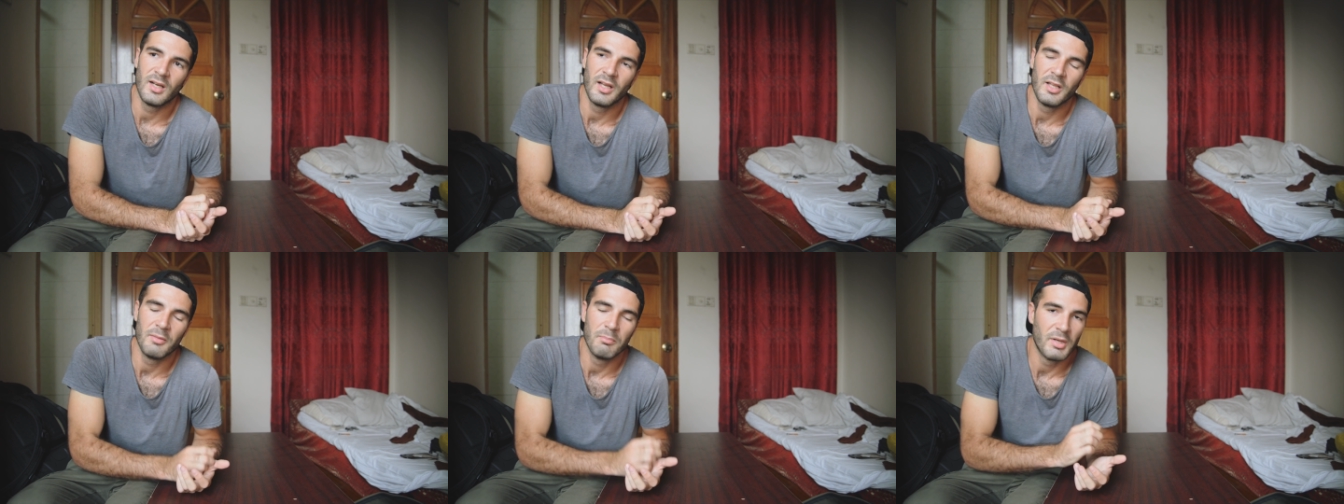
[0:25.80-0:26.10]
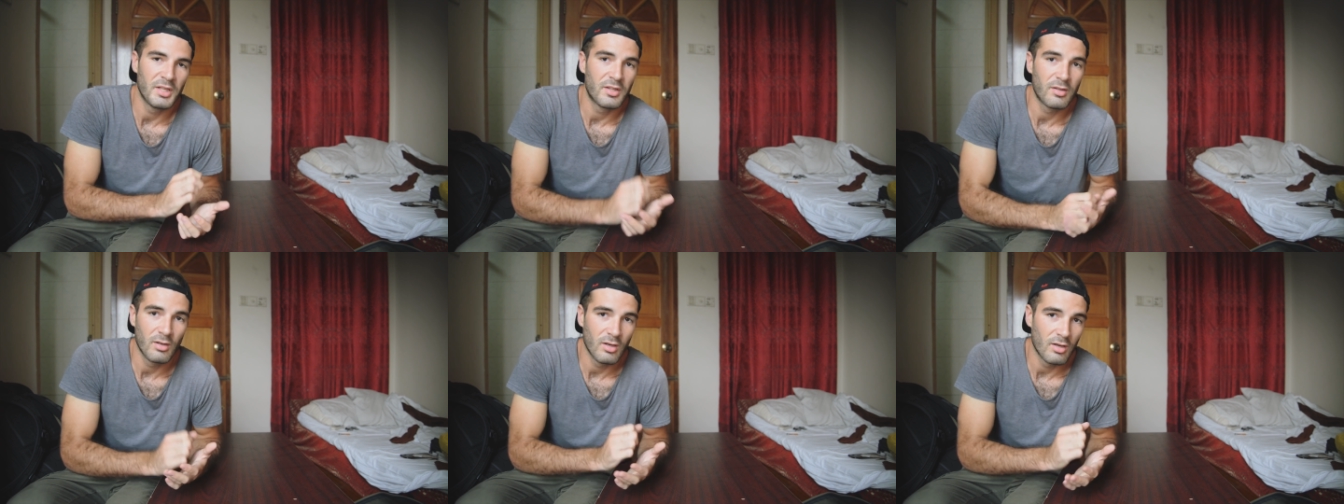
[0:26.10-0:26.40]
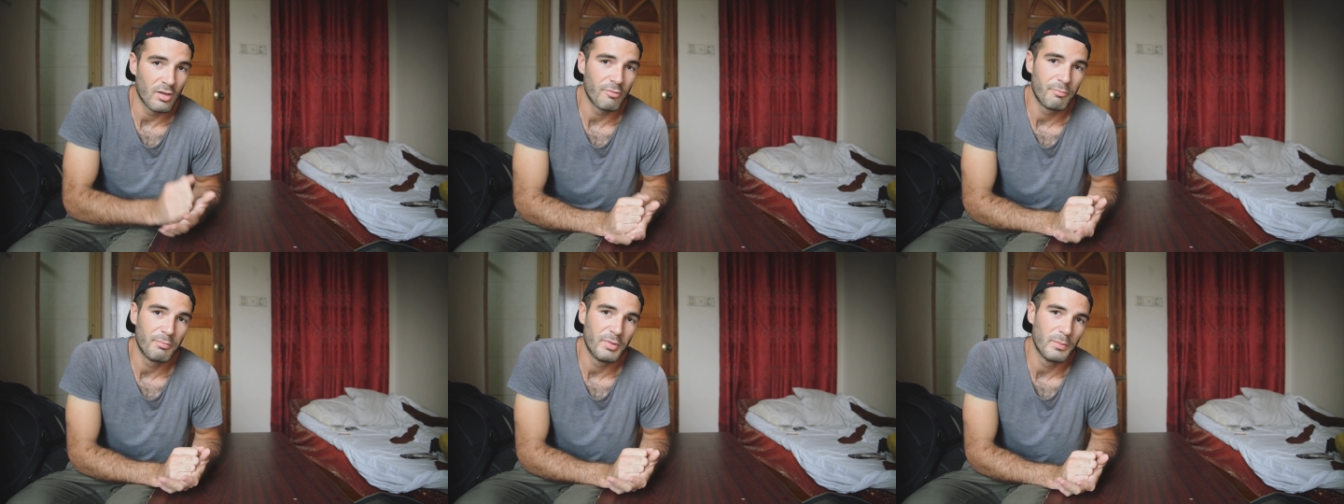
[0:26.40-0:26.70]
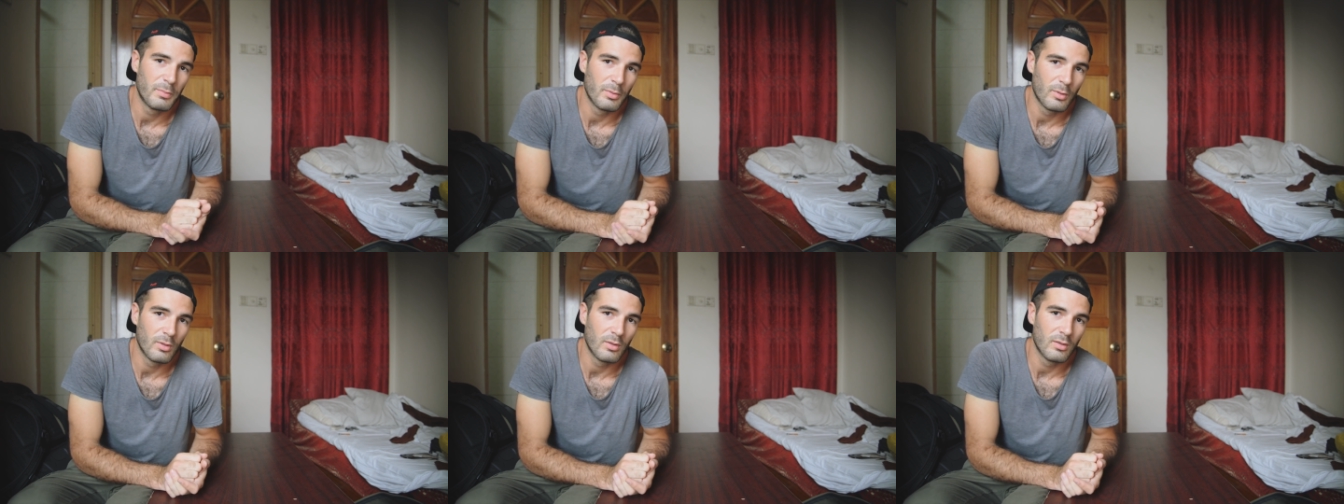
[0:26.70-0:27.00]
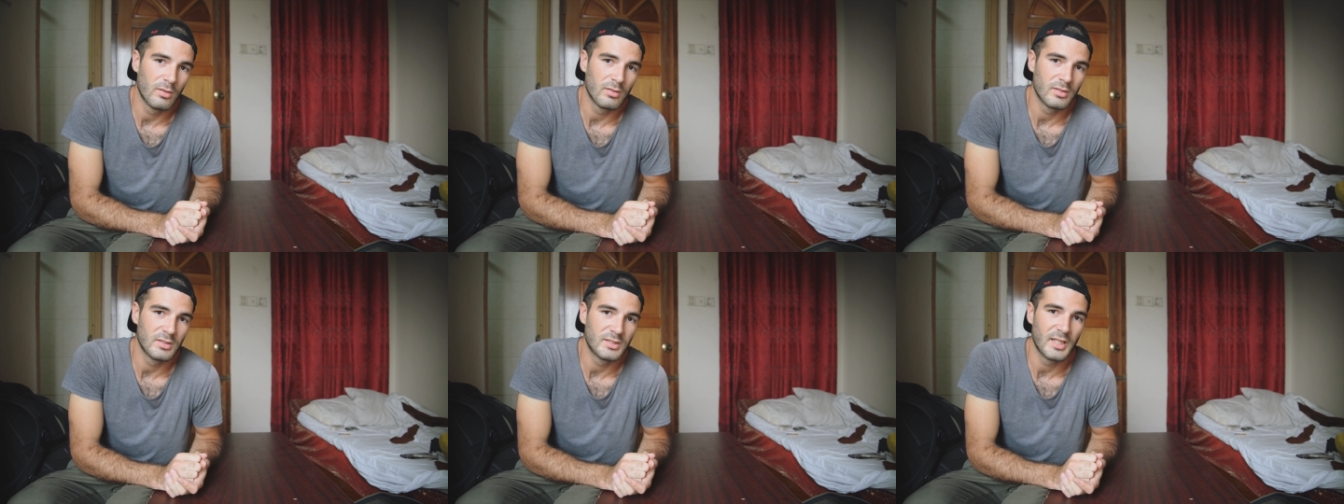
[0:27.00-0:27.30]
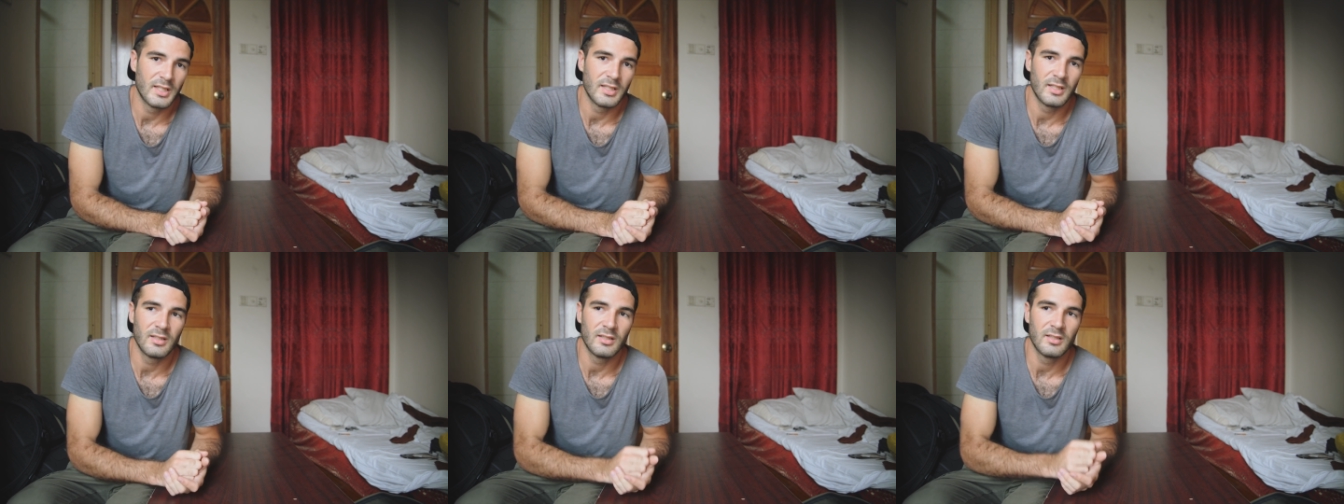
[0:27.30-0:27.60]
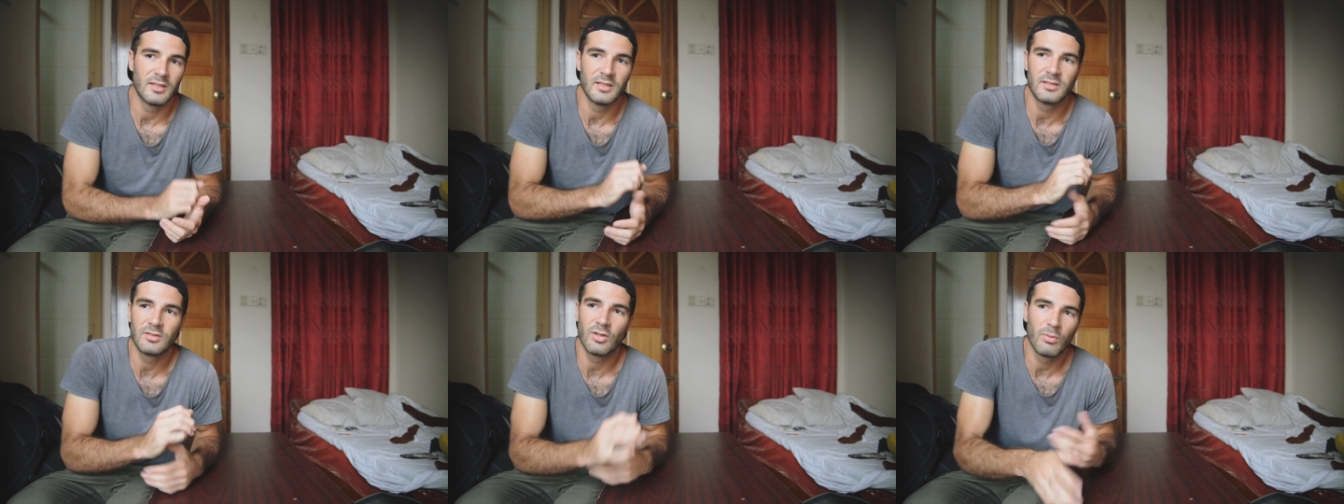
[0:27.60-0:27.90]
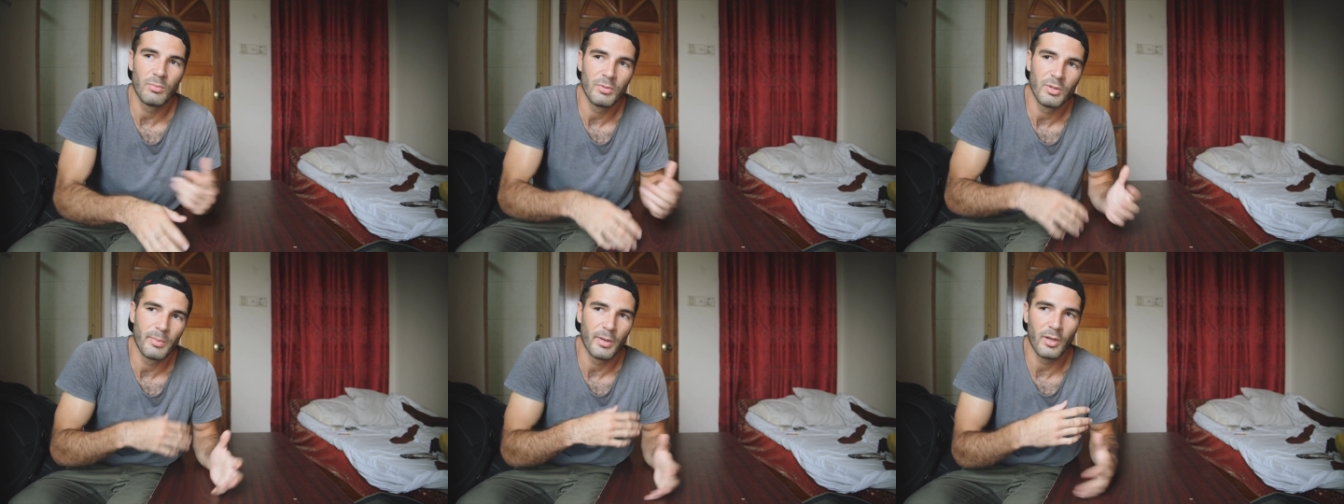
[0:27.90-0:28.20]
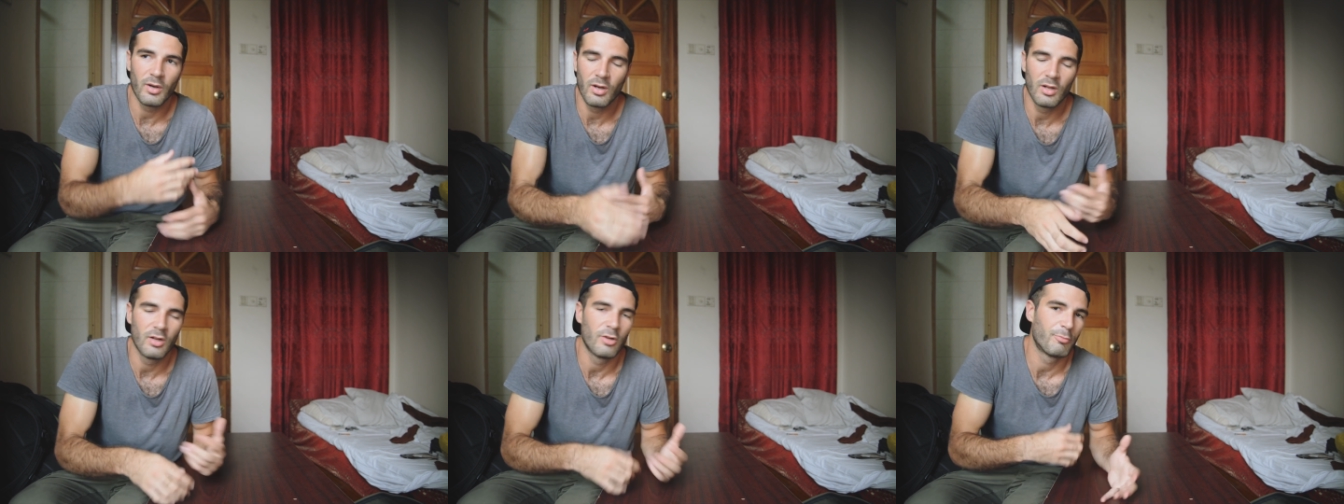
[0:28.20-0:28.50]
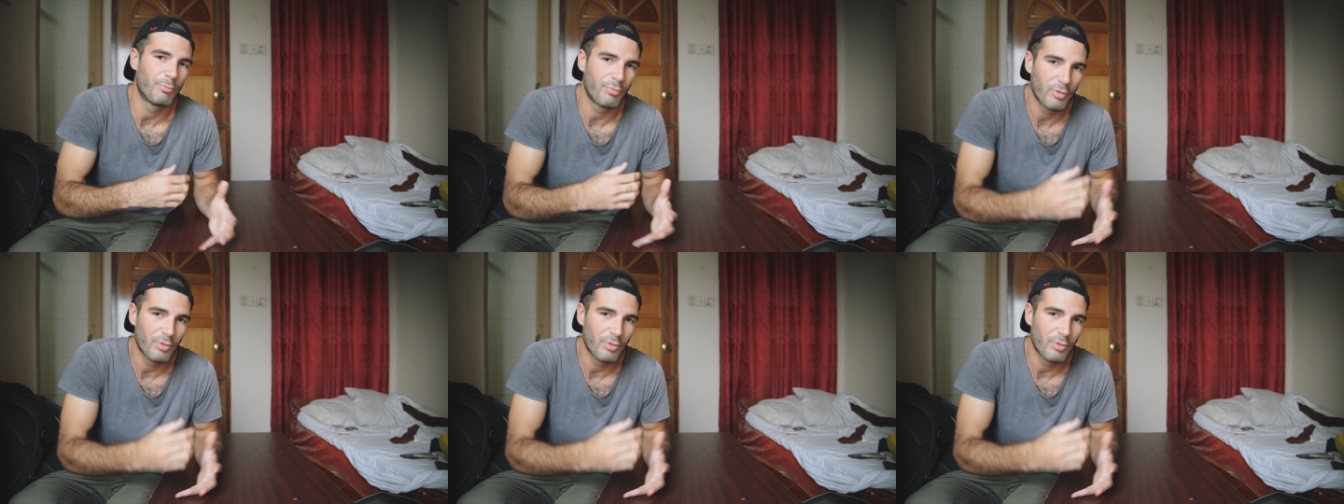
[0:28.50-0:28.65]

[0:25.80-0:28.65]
I met a lot of people. Then they told me about a lot